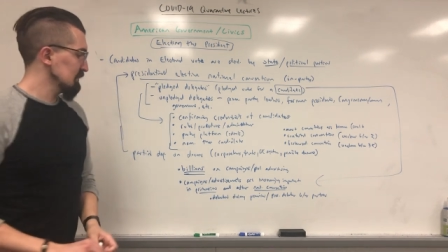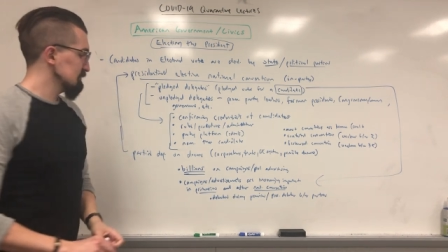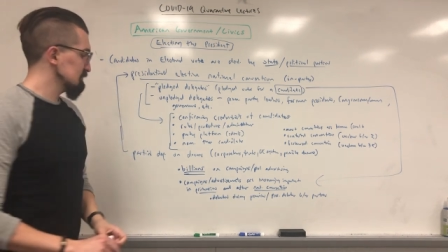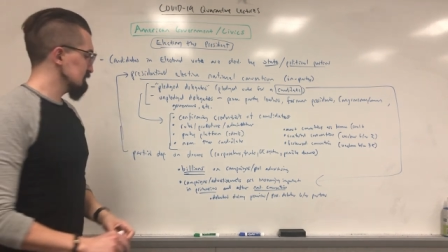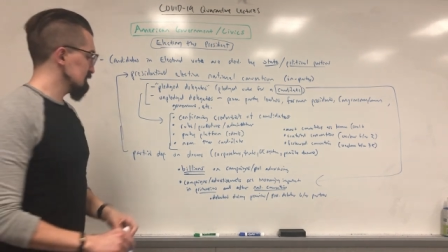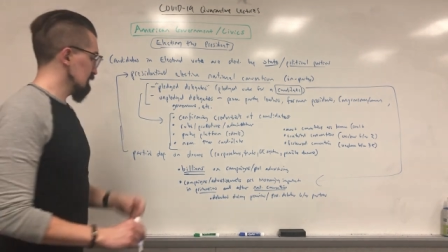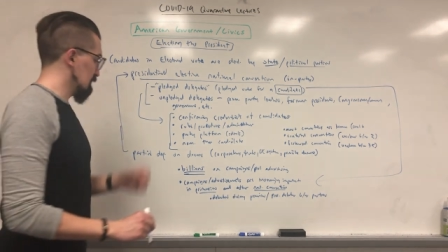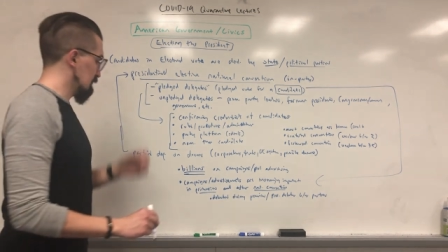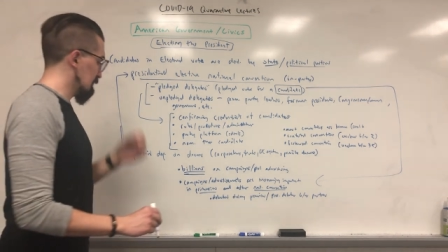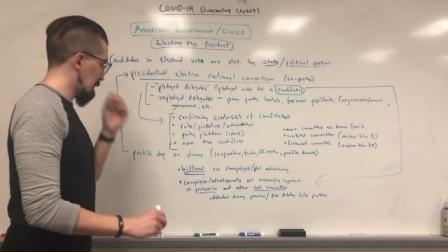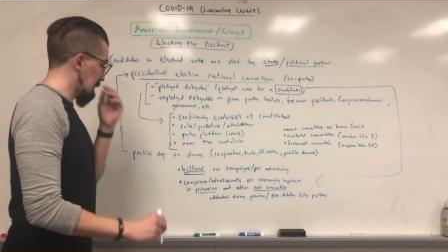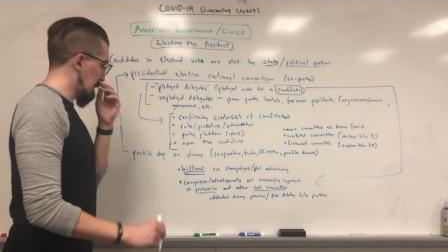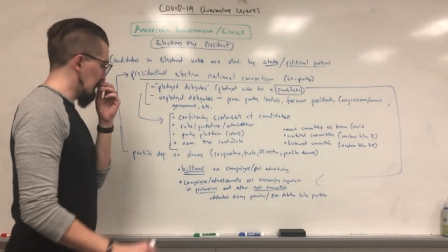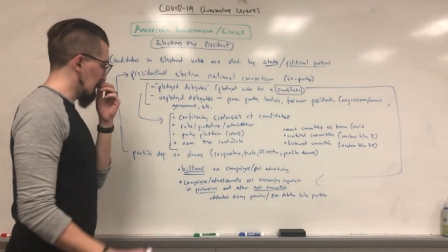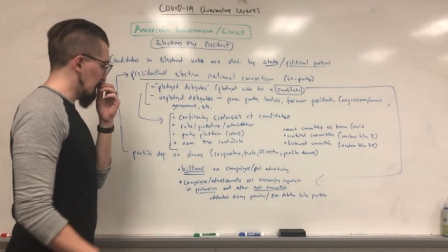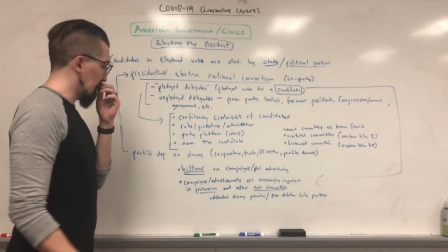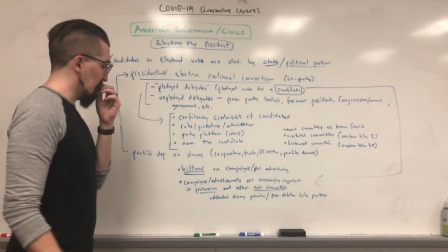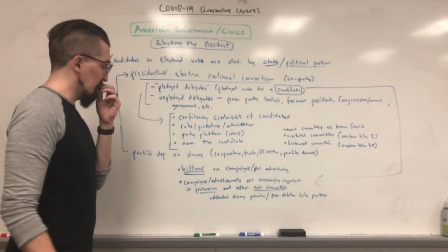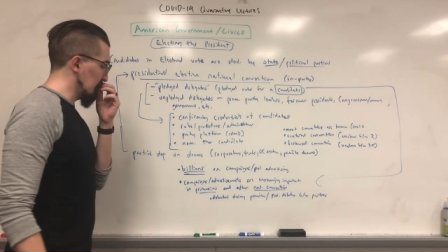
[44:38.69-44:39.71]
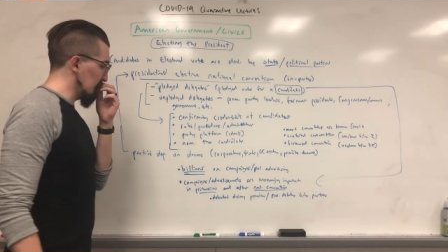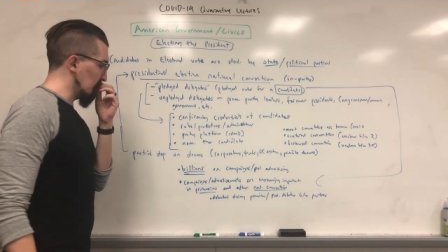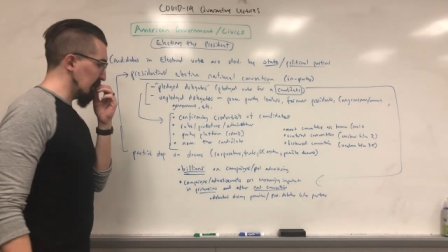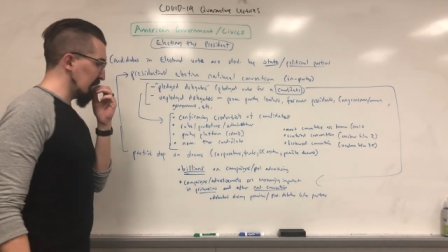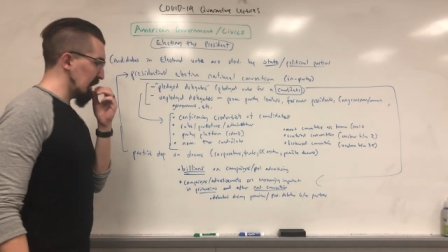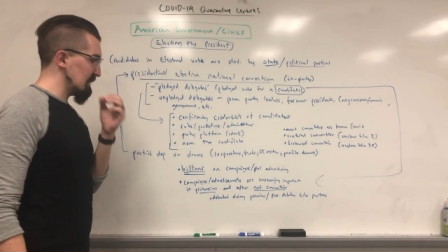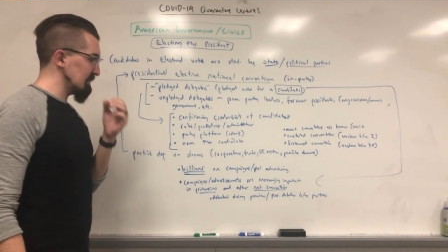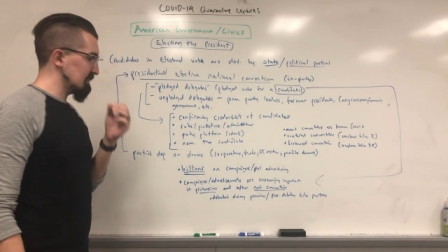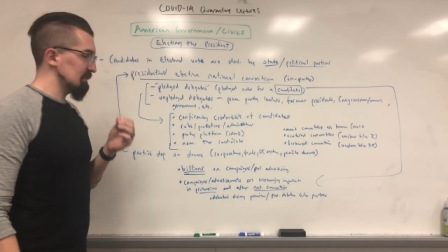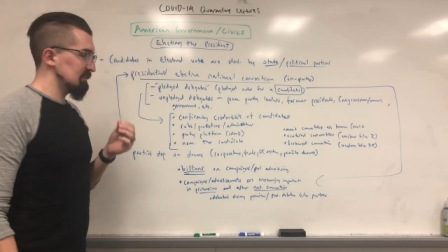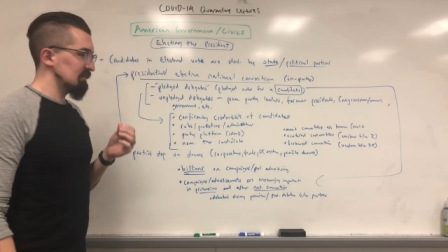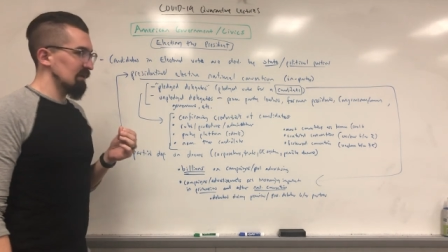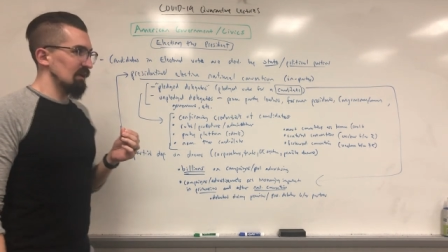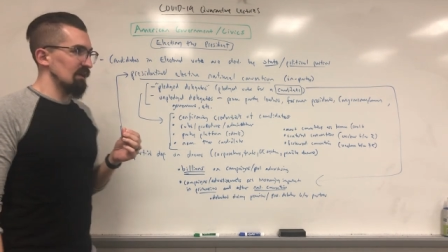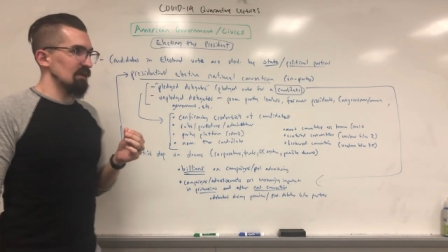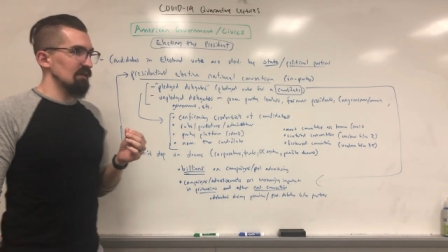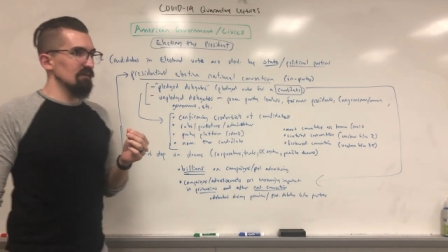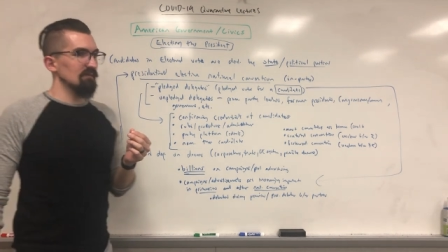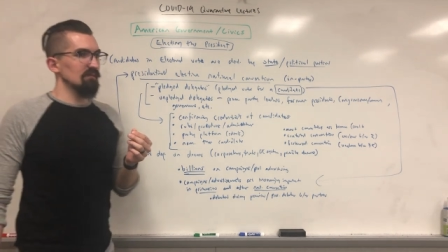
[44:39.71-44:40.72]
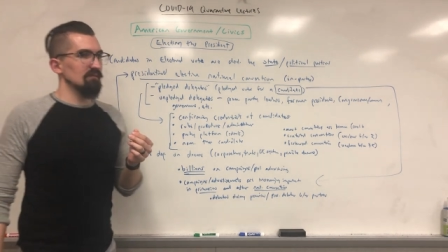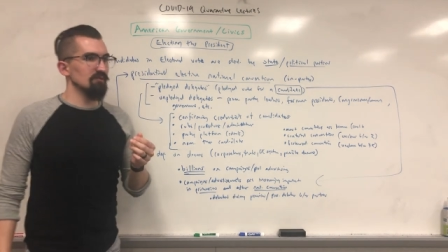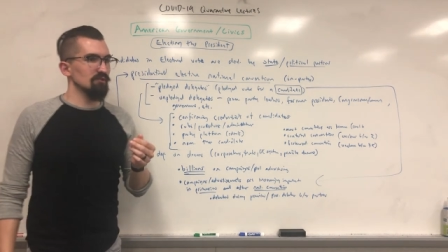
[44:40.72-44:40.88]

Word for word: So one way that they